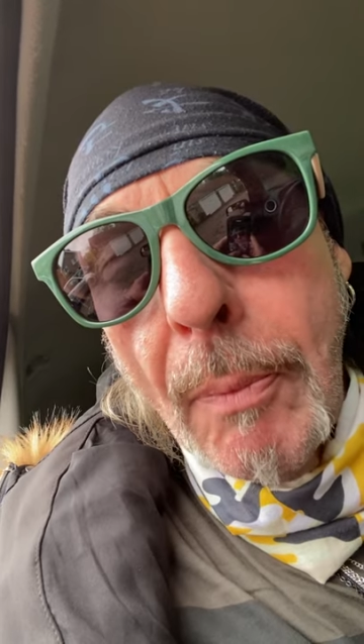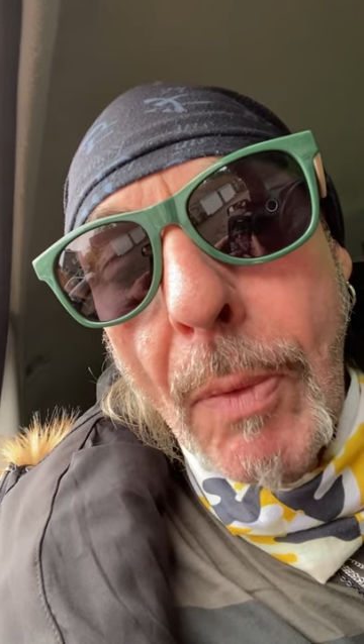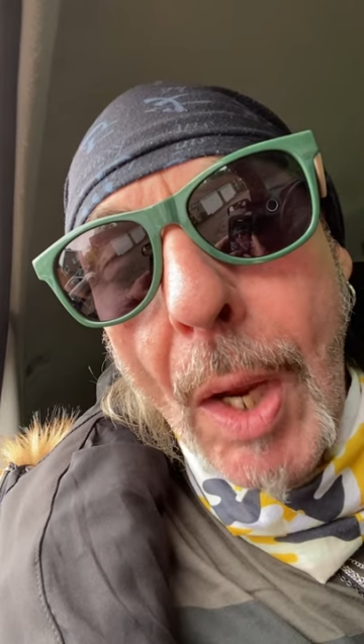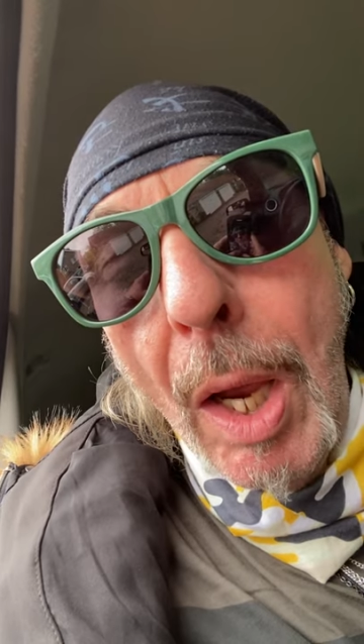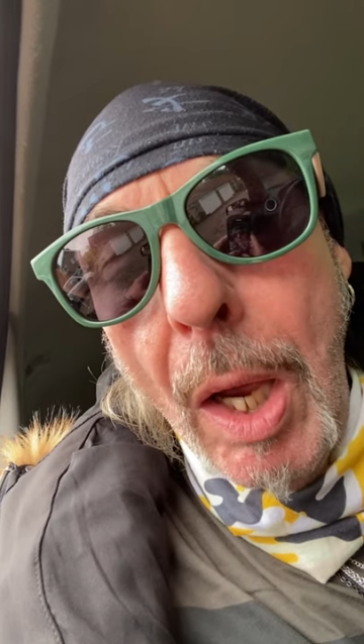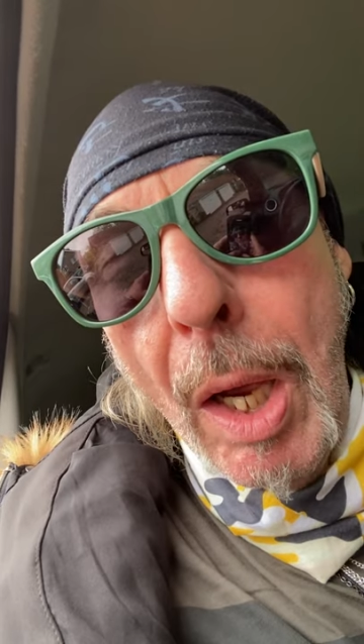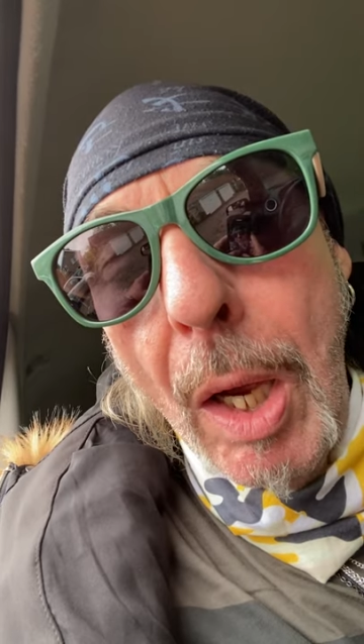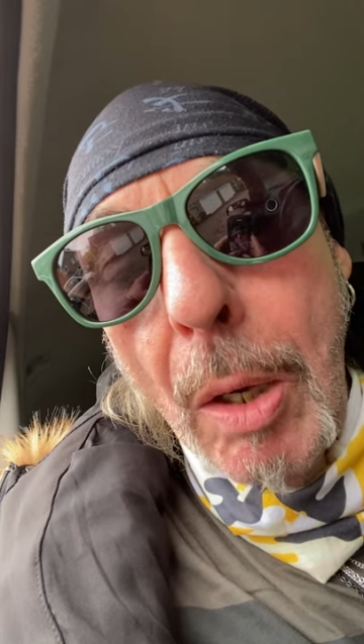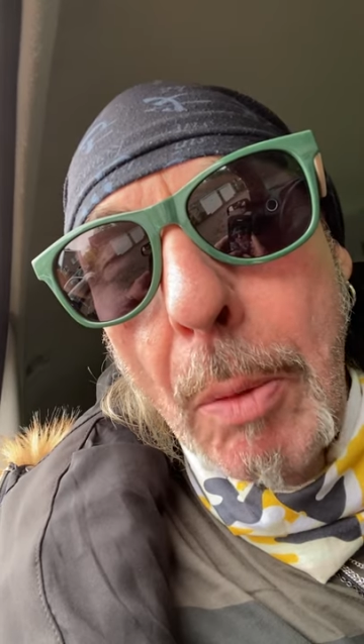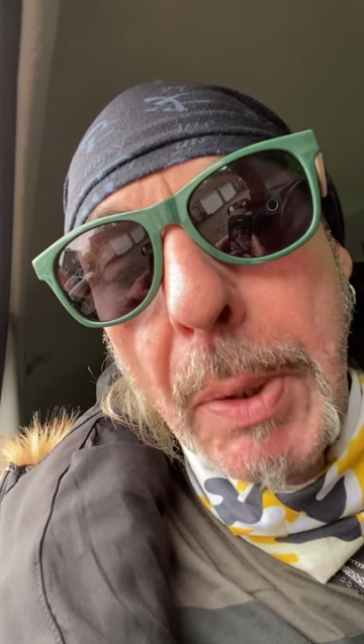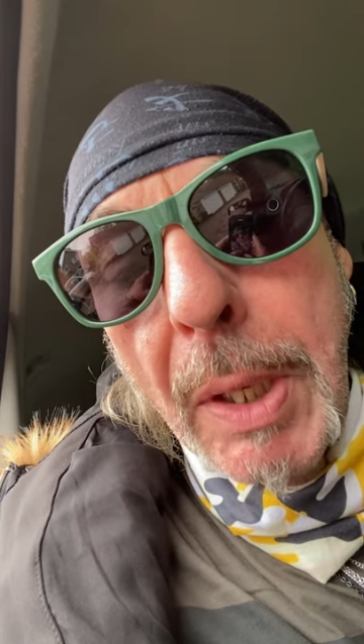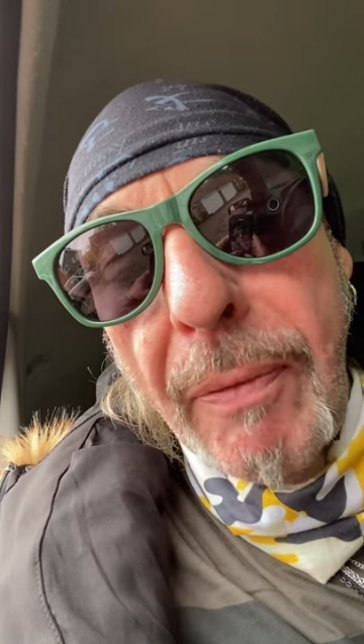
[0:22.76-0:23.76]

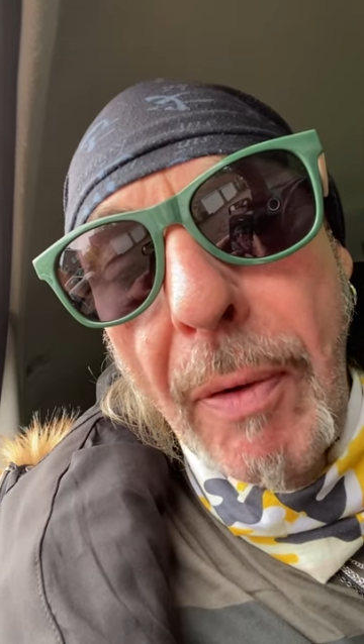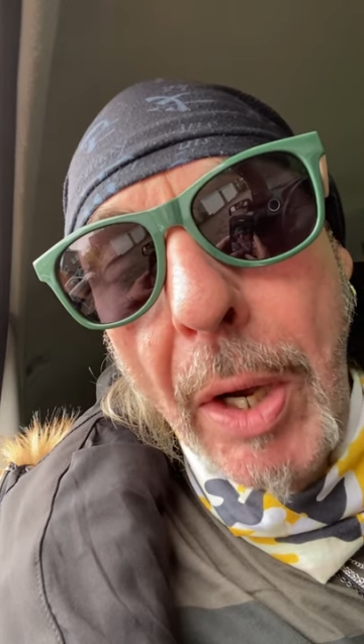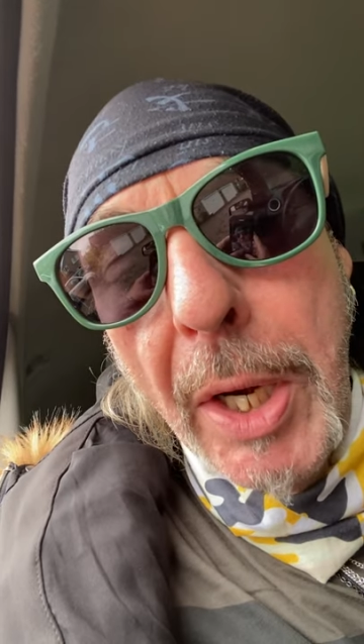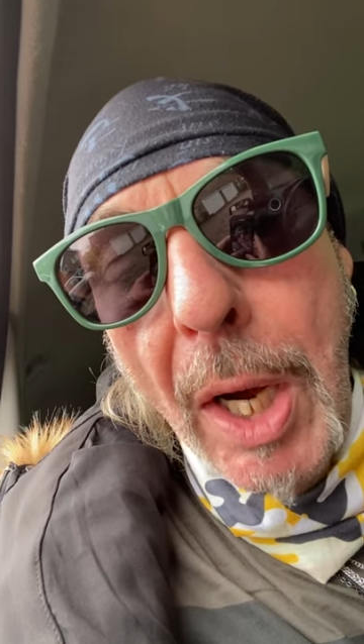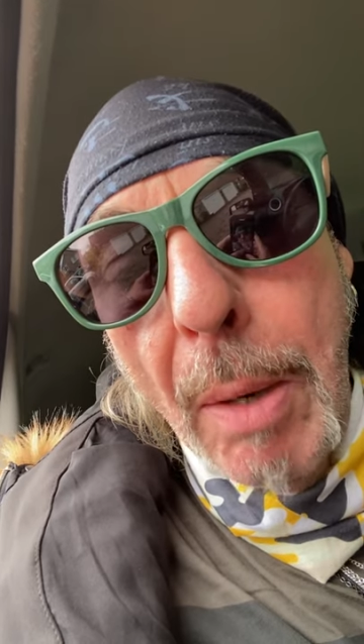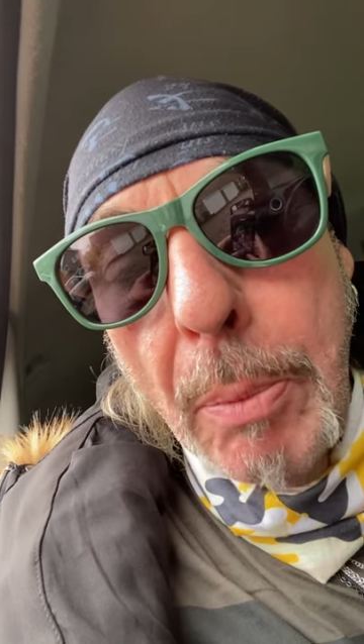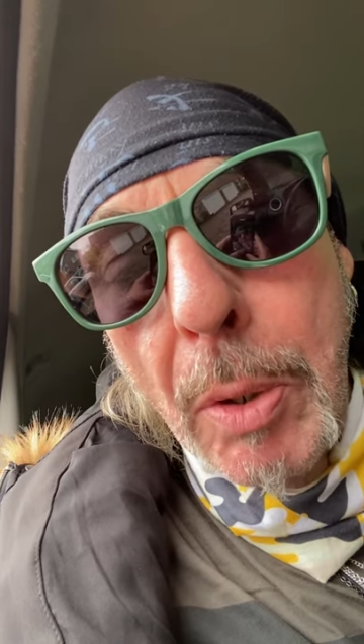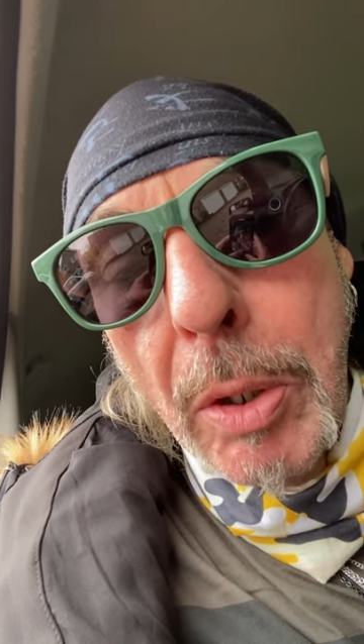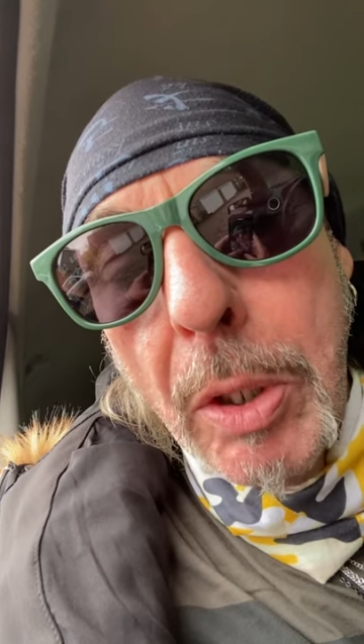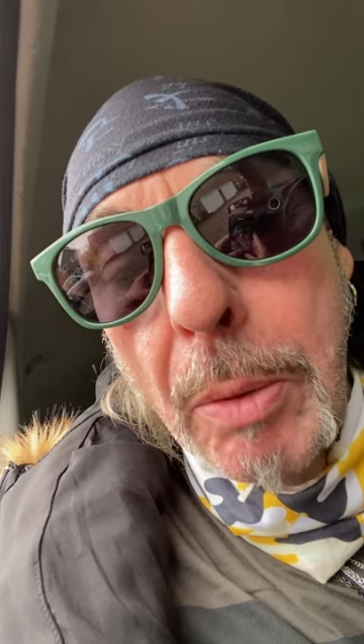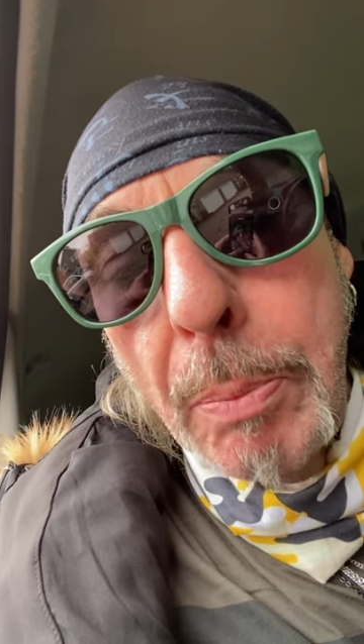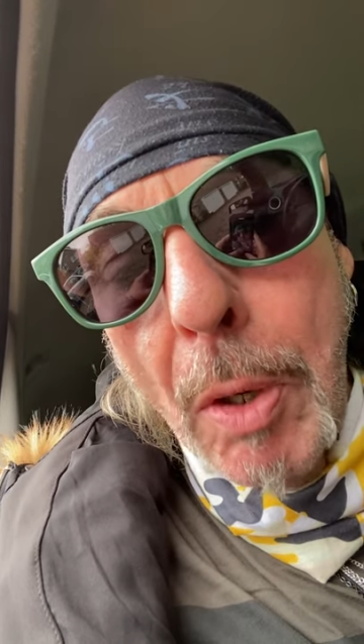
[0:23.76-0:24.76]
It'll be a fine art
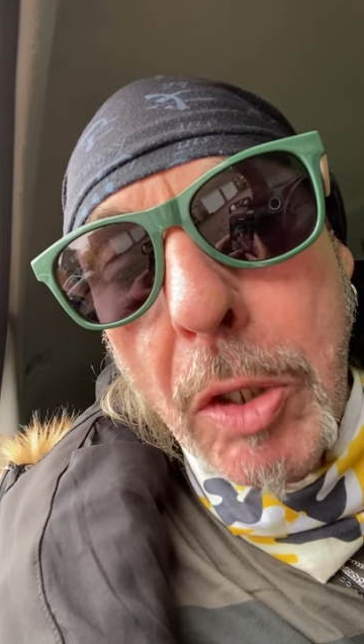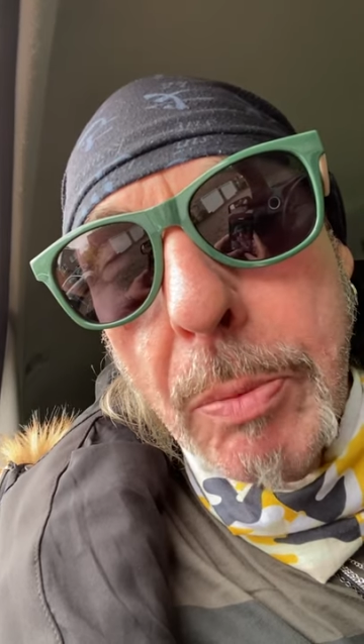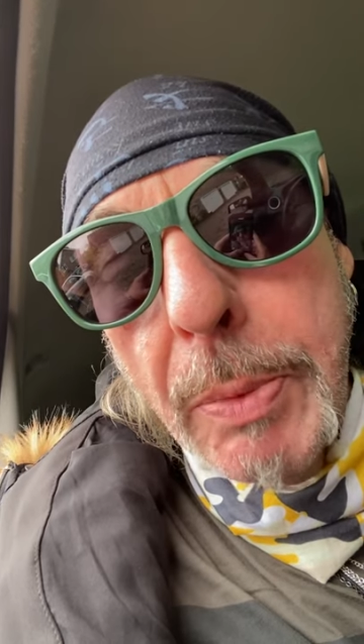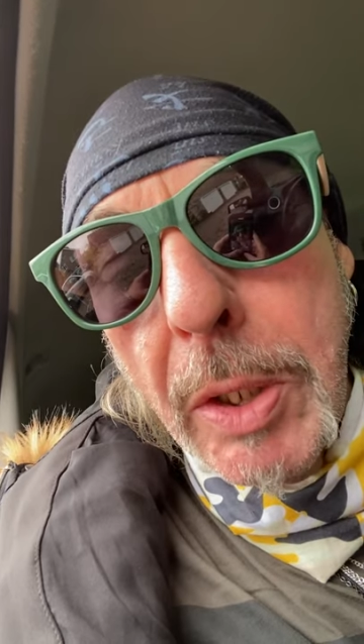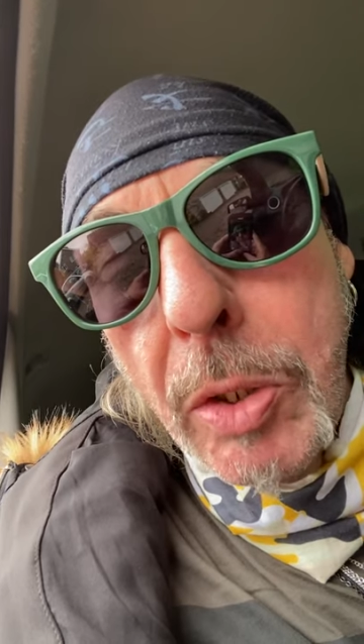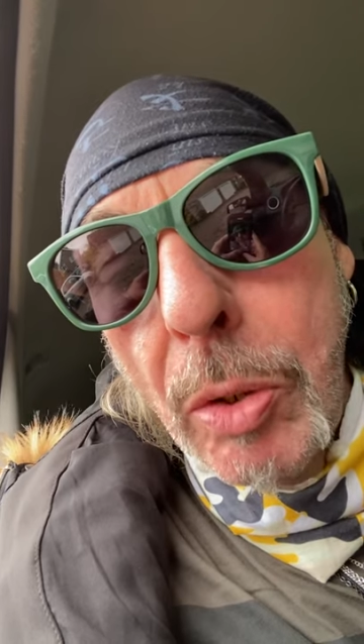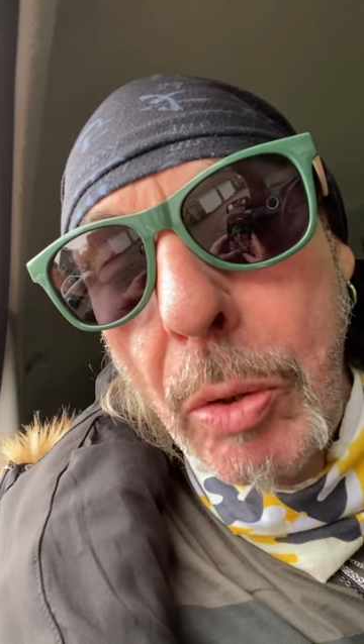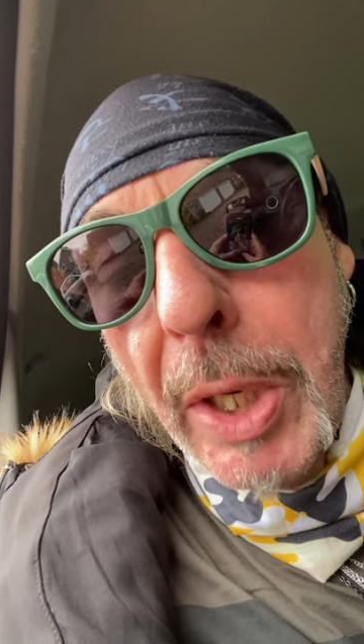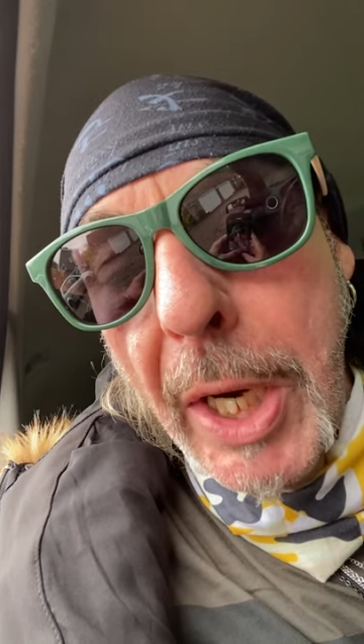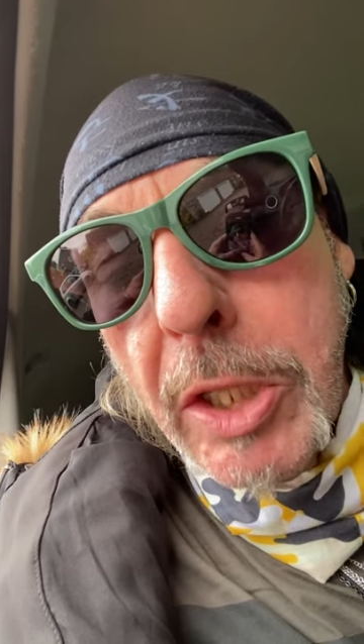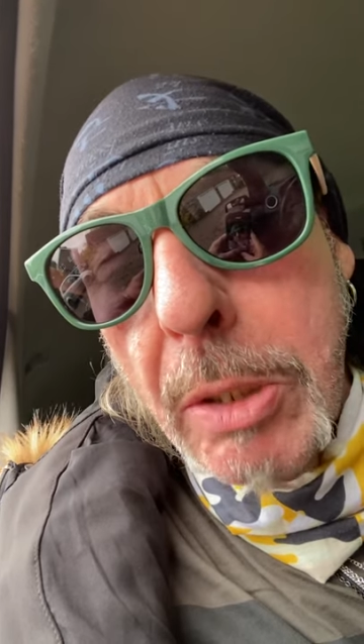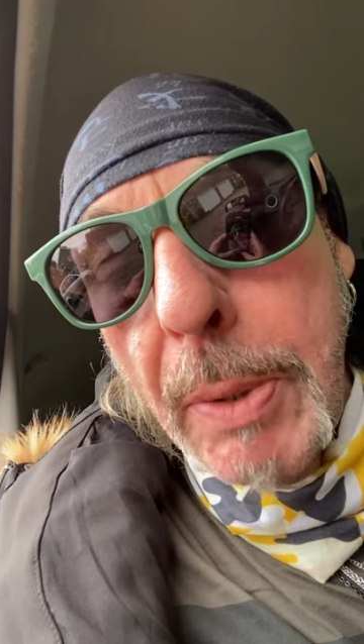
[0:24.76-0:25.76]
book and possibly a touring
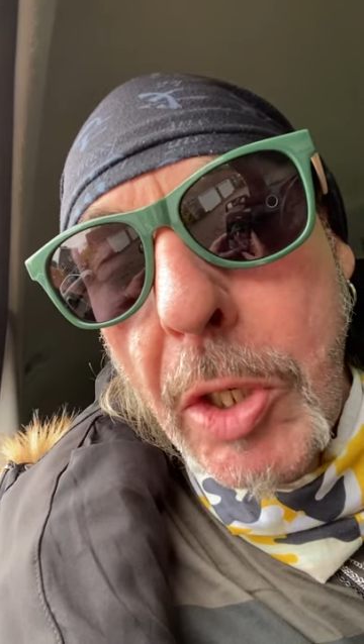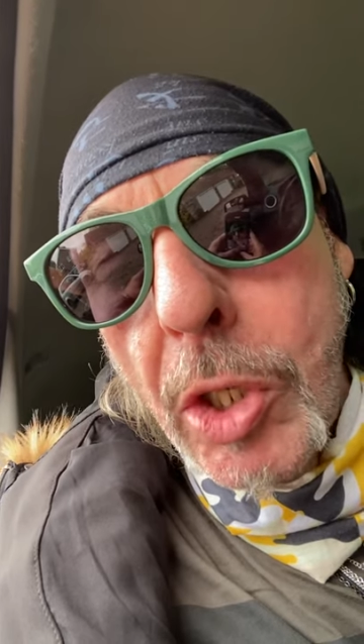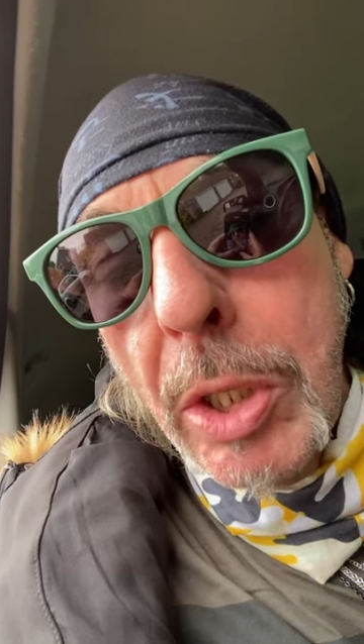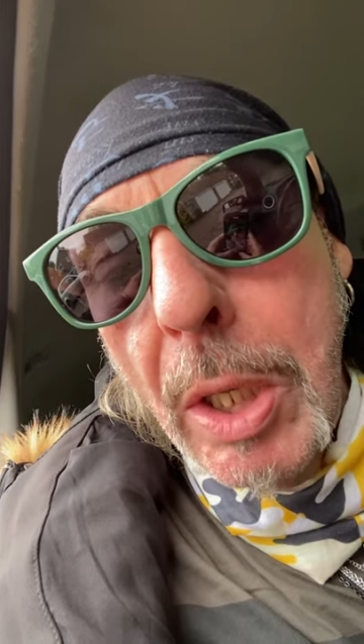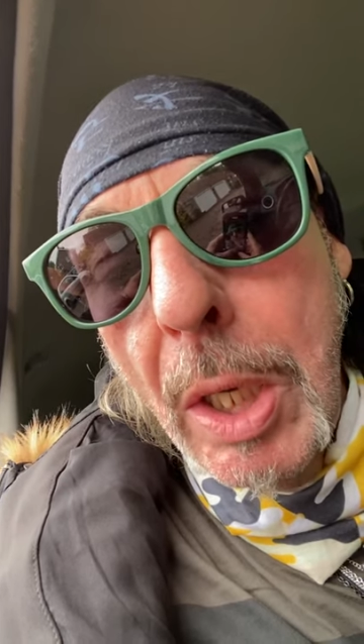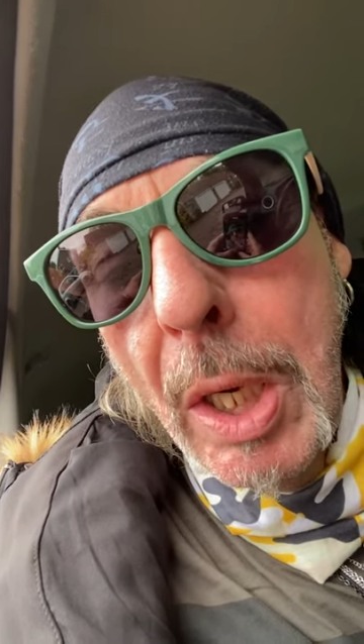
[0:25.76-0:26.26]
exhibition.